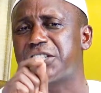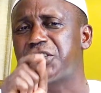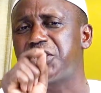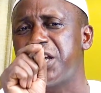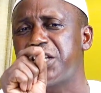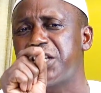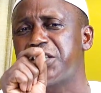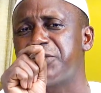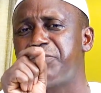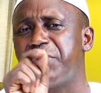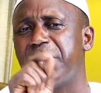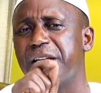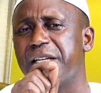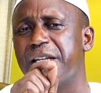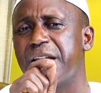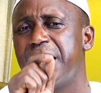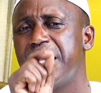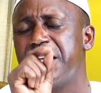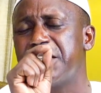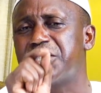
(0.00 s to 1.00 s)
change
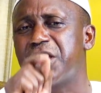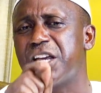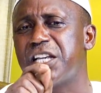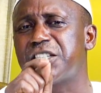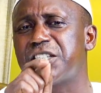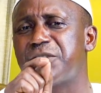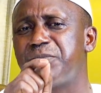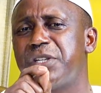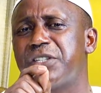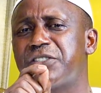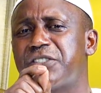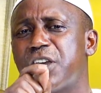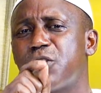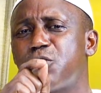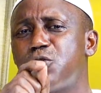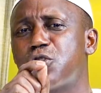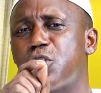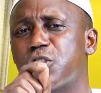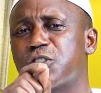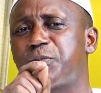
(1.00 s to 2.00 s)
means a
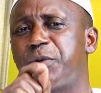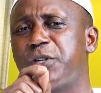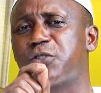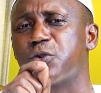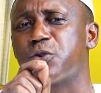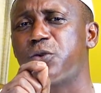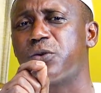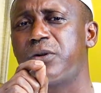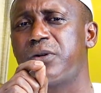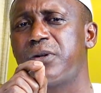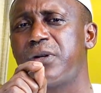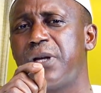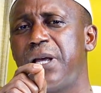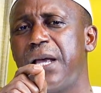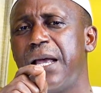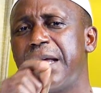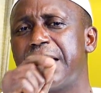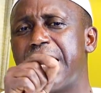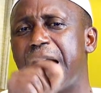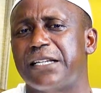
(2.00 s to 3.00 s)
good hospital.
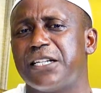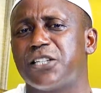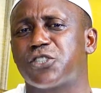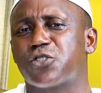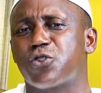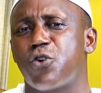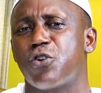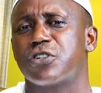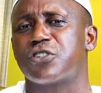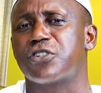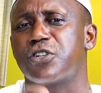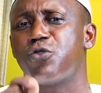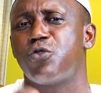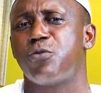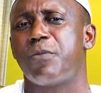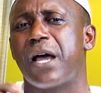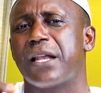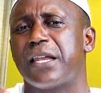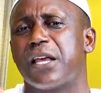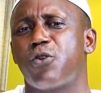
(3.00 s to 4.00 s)
Now this country,
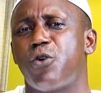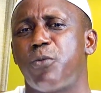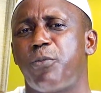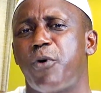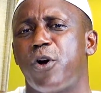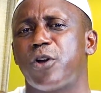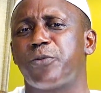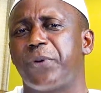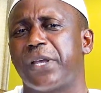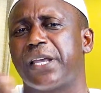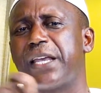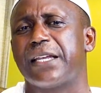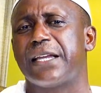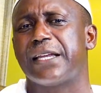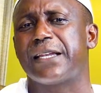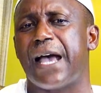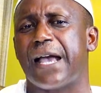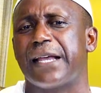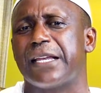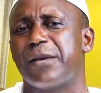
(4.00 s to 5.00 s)
woman, they go born picky, they
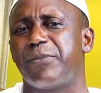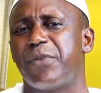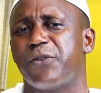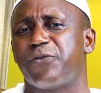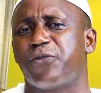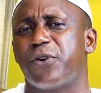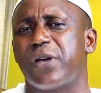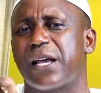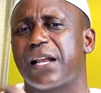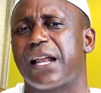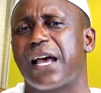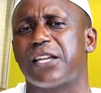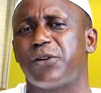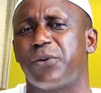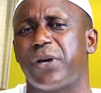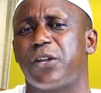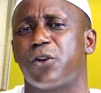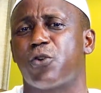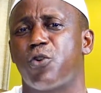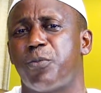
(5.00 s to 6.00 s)
die there. Before you glad the
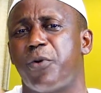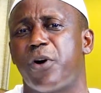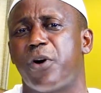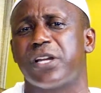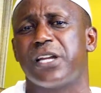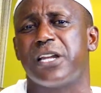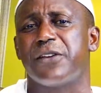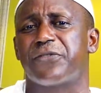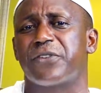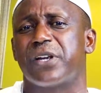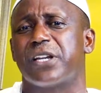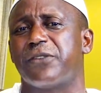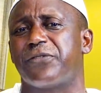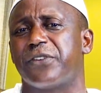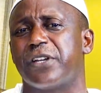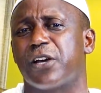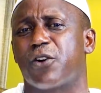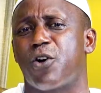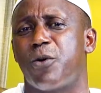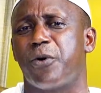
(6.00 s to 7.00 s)
way they go born, they afraid if
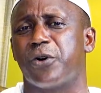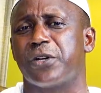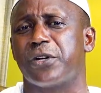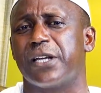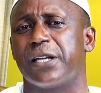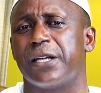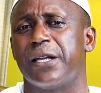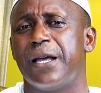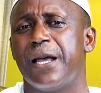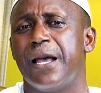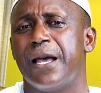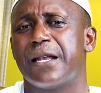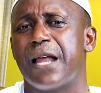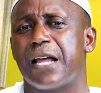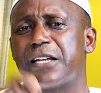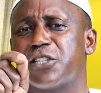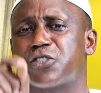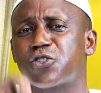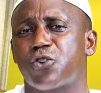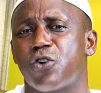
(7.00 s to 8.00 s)
they come out there. Now
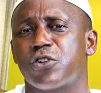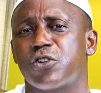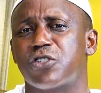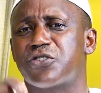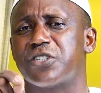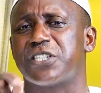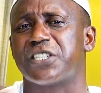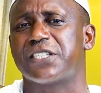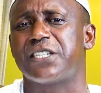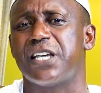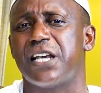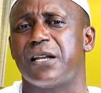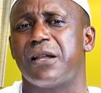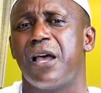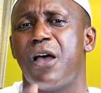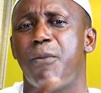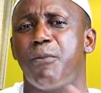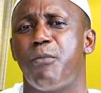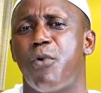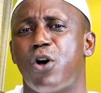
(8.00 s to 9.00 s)
this country still
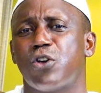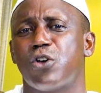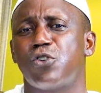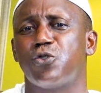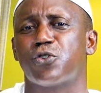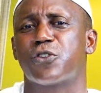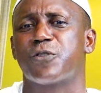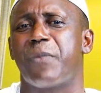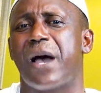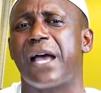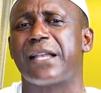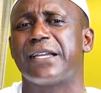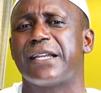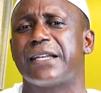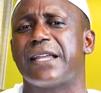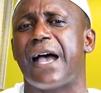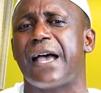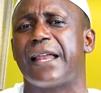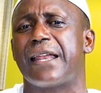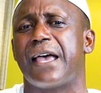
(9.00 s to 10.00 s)
more youth man they
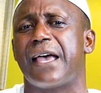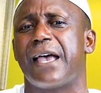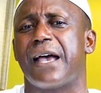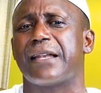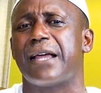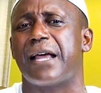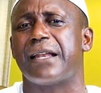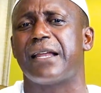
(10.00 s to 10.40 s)
die than